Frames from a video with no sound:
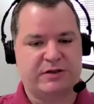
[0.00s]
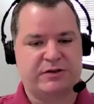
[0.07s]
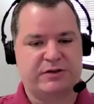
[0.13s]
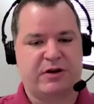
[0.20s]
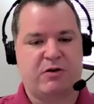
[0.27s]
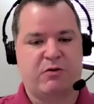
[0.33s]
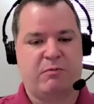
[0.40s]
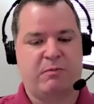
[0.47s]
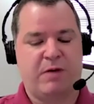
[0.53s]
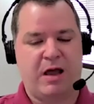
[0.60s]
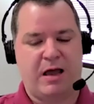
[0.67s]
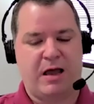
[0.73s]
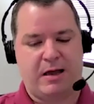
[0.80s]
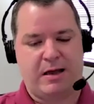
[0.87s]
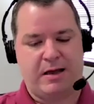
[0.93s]
So,
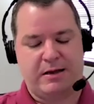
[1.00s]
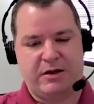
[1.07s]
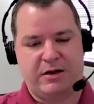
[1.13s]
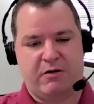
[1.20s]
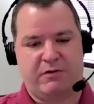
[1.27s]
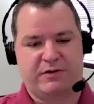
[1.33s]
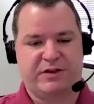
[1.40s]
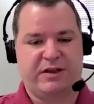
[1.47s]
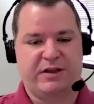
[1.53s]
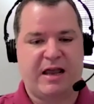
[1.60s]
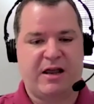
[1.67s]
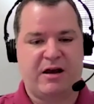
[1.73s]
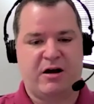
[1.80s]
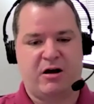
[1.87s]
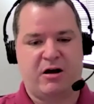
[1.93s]
obviously
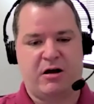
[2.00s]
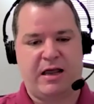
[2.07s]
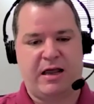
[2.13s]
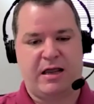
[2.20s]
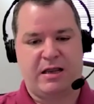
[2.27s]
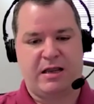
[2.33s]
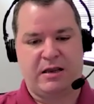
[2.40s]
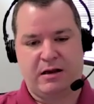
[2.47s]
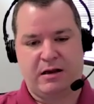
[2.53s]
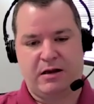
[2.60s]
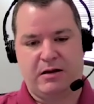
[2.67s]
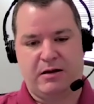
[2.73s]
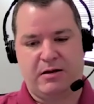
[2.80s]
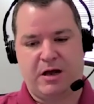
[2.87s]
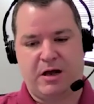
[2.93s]
they are a
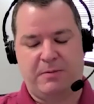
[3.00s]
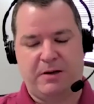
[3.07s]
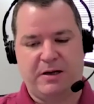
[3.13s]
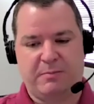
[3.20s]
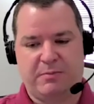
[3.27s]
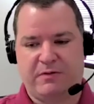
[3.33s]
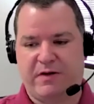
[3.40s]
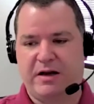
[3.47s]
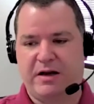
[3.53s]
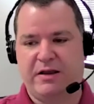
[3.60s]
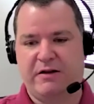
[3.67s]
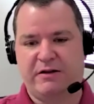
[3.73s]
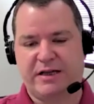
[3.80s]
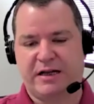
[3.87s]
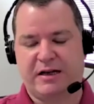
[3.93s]
uplink provider.
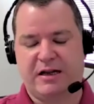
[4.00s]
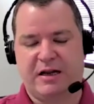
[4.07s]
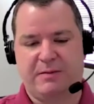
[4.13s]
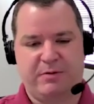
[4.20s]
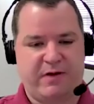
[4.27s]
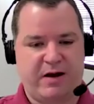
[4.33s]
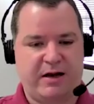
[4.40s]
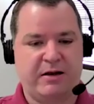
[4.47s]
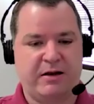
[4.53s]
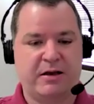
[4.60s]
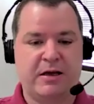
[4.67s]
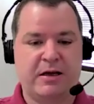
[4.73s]
They're a satellite provider.